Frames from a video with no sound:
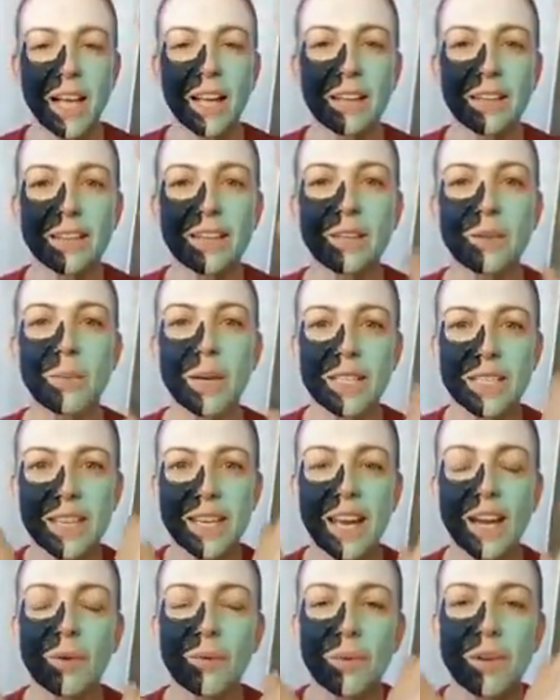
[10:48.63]
a little bit to
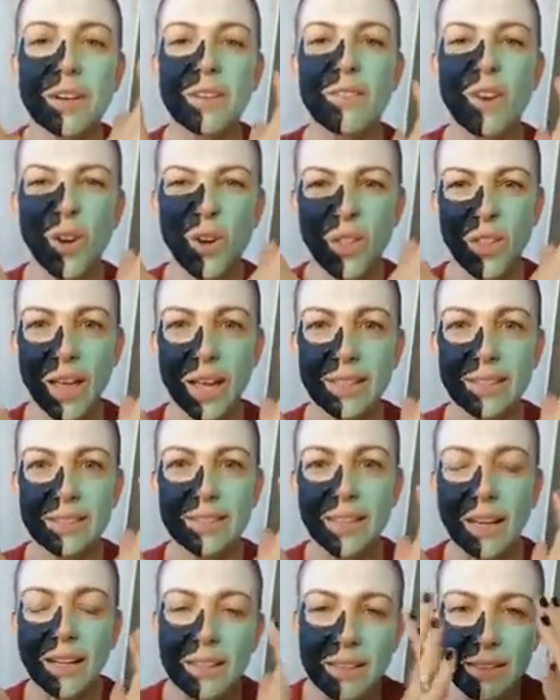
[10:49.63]
get rid of all that
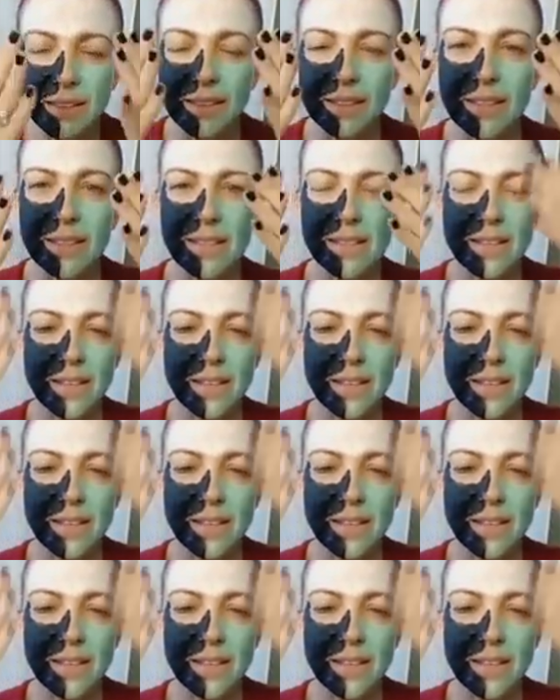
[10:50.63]
dullness,